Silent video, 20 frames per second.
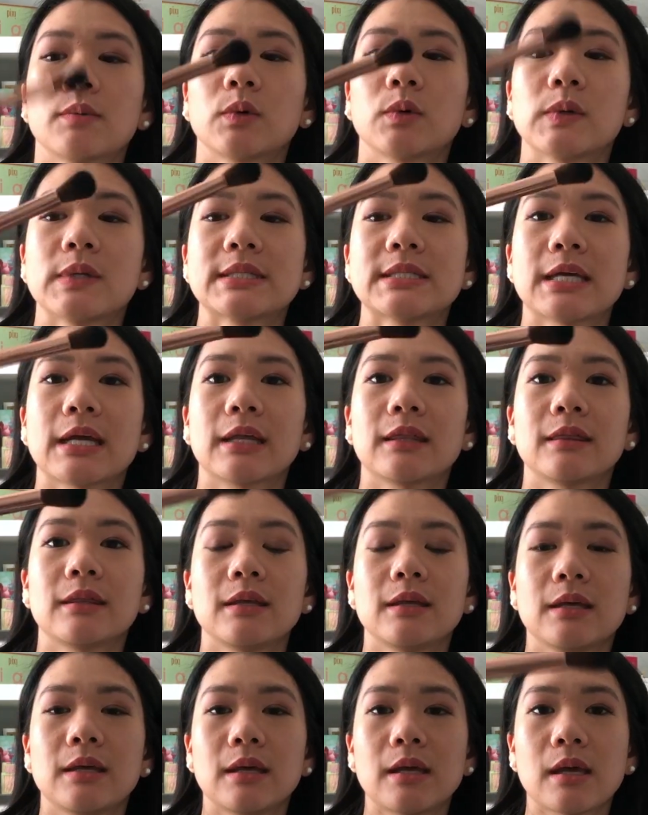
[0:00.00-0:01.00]
I'm going to take
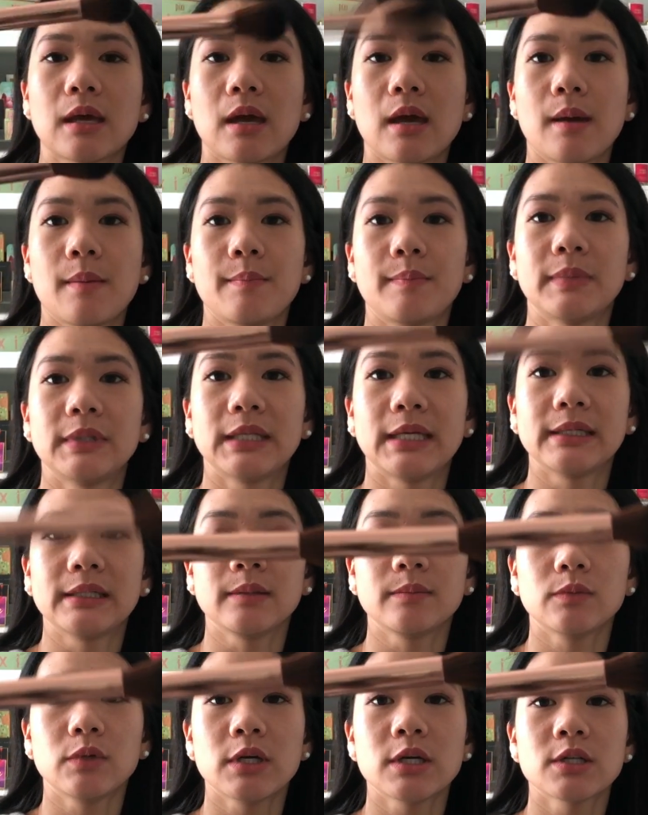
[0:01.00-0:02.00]
the
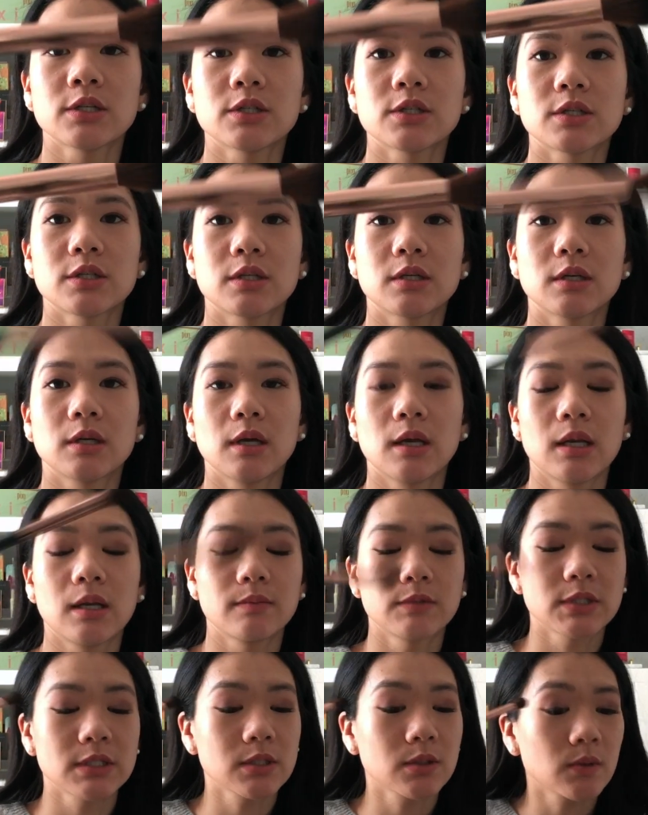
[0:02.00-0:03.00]
blending brush and I'm
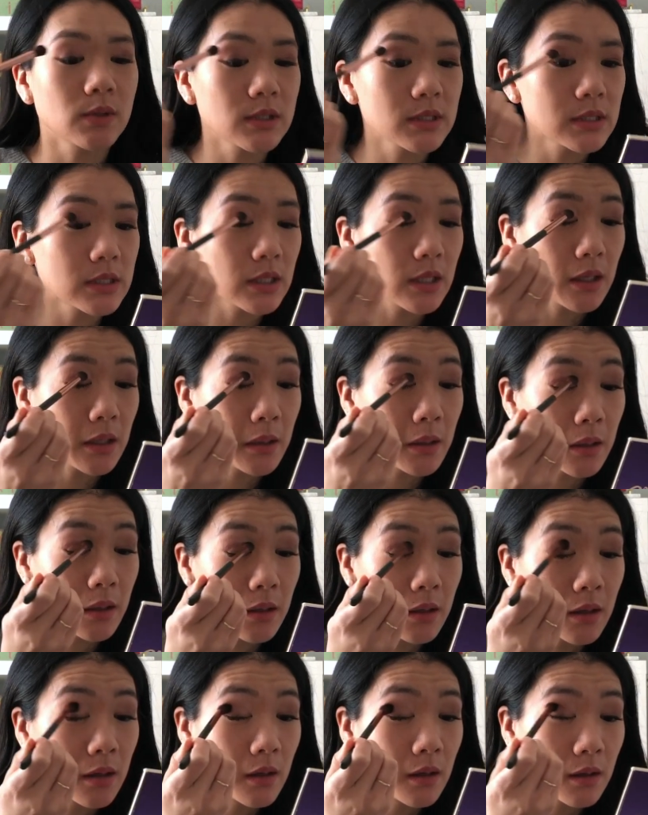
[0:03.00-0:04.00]
just going to
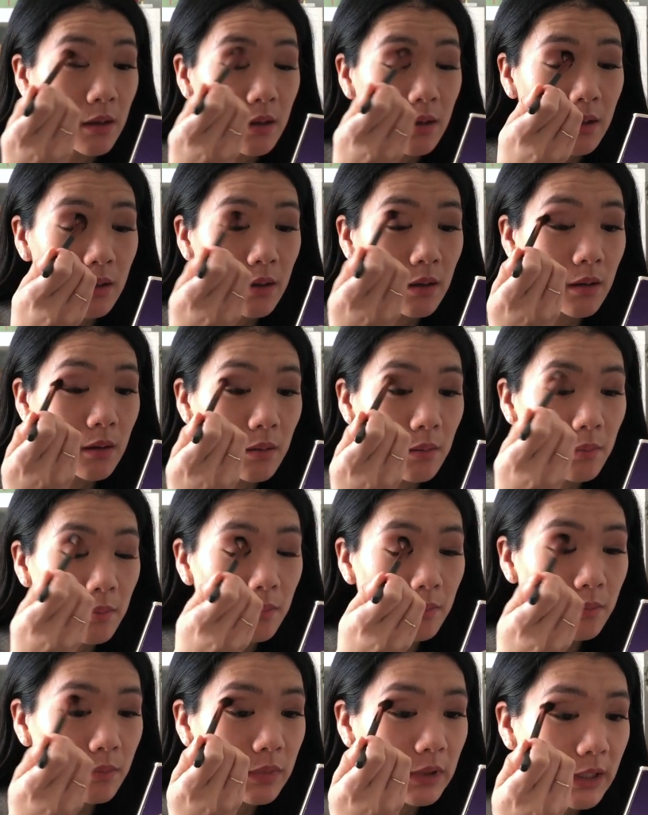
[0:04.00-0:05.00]

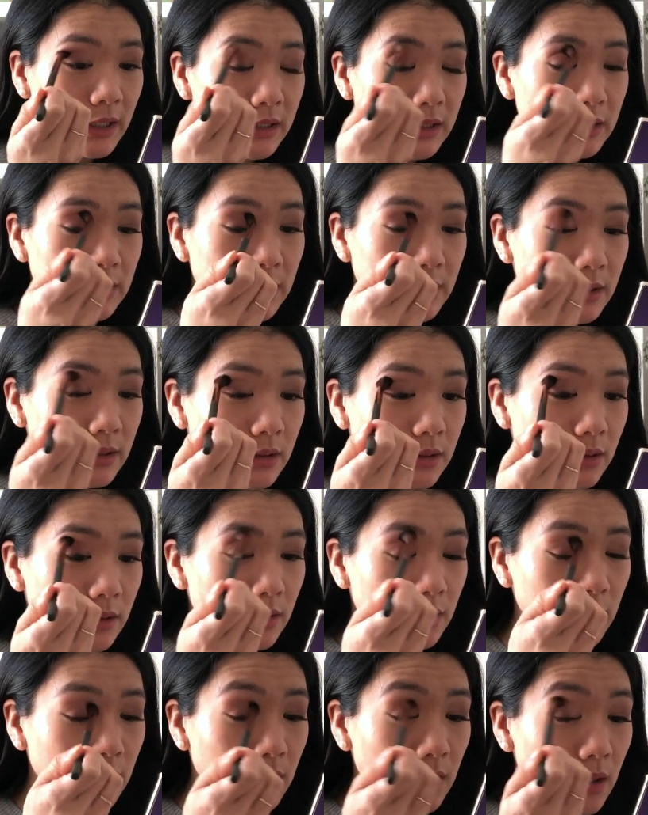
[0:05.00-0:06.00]
blend a little
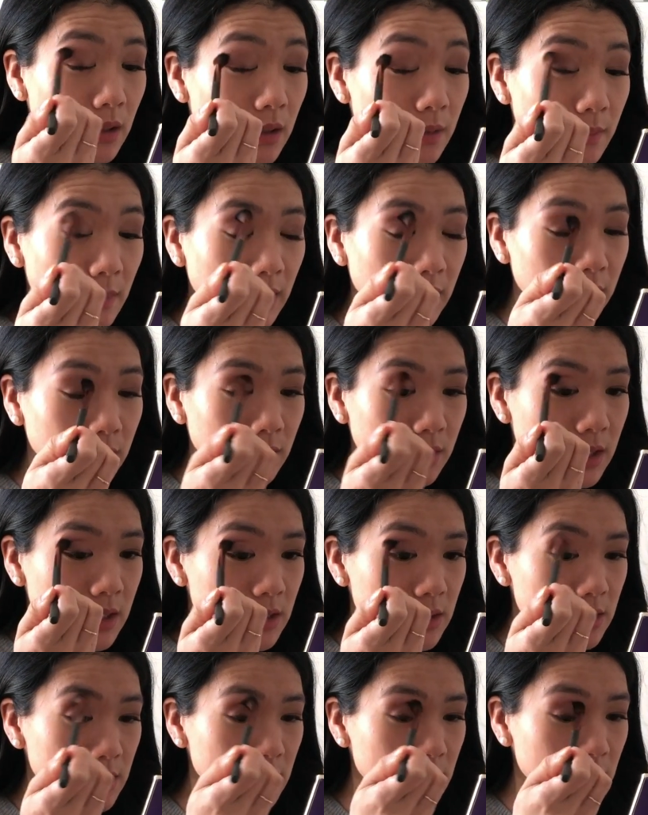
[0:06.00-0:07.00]
in my
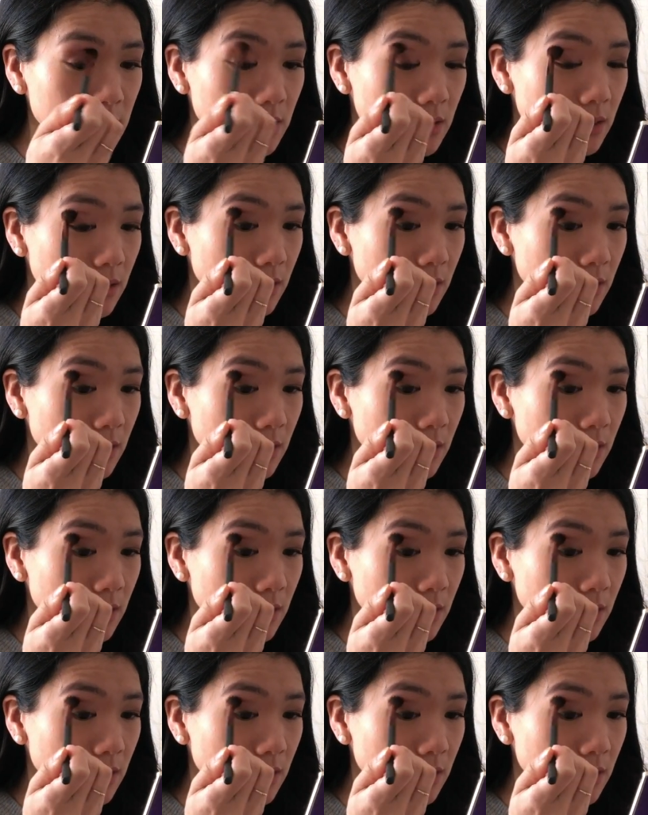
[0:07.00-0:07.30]
crease.